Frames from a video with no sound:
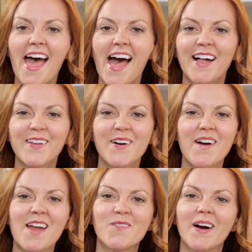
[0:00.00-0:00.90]
Hello
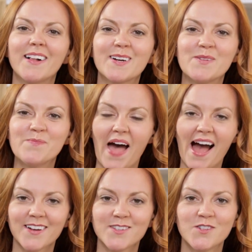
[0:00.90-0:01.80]
and welcome
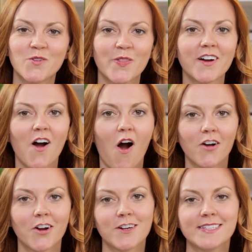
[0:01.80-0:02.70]
back to the
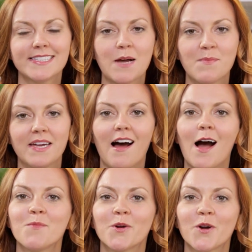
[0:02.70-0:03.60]
Conquer Summit.
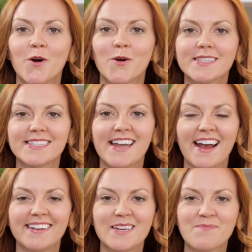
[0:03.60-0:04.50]
I'm your host,
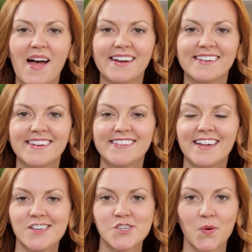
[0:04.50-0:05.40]
Natalie MacNeil,
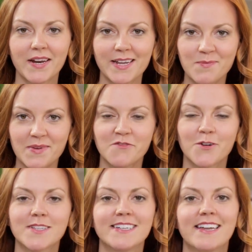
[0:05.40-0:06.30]
and joining me
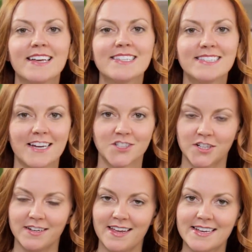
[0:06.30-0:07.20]
for today's
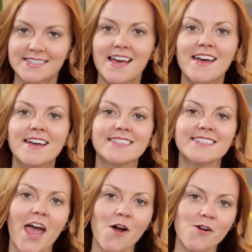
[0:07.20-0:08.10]
session is
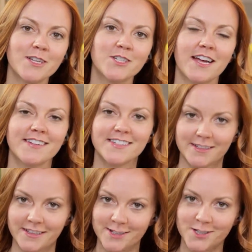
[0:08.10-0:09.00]
Tara
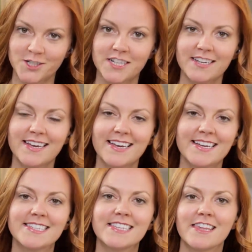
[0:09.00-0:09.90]
Gentile. She
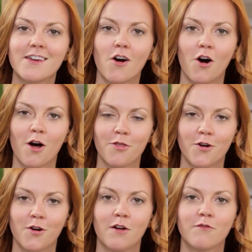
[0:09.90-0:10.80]
is the
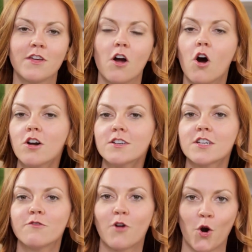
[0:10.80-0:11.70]
author of The Art
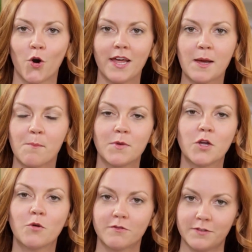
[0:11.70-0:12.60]
of Earning
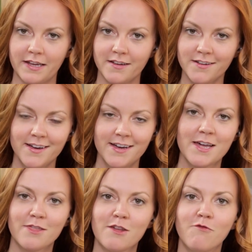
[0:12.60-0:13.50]
Beautifully,
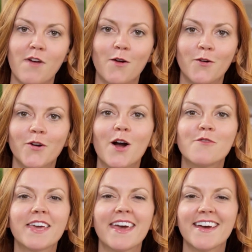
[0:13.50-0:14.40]
the founder
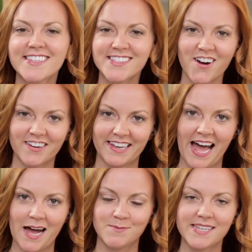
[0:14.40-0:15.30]
of Kickstart
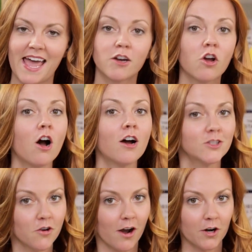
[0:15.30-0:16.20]
Labs, and
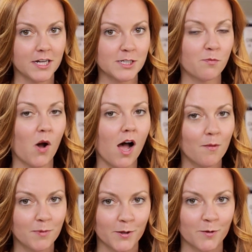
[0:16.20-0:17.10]
contrary to
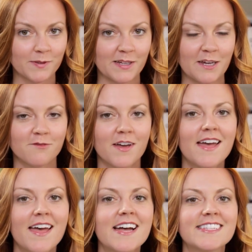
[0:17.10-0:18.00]
popular belief,
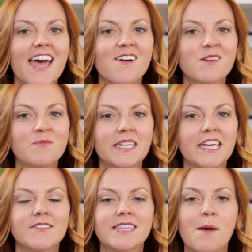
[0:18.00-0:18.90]
Tara
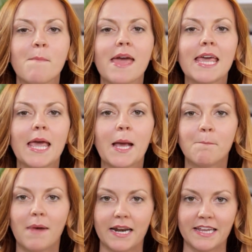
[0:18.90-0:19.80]
believes that
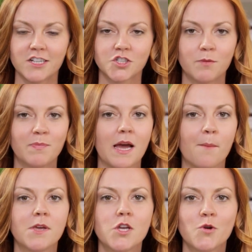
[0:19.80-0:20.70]
making money should be a
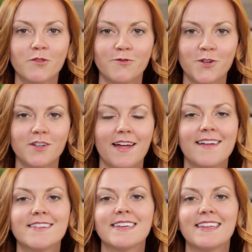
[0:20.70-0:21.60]
beautiful
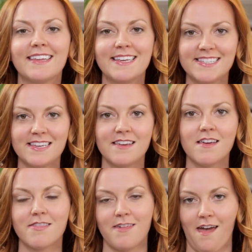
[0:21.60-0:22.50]
and
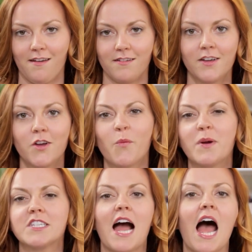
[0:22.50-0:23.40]
easy thing,
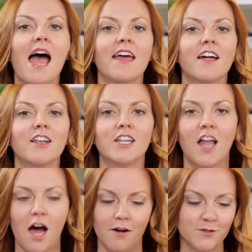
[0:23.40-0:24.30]
which I love.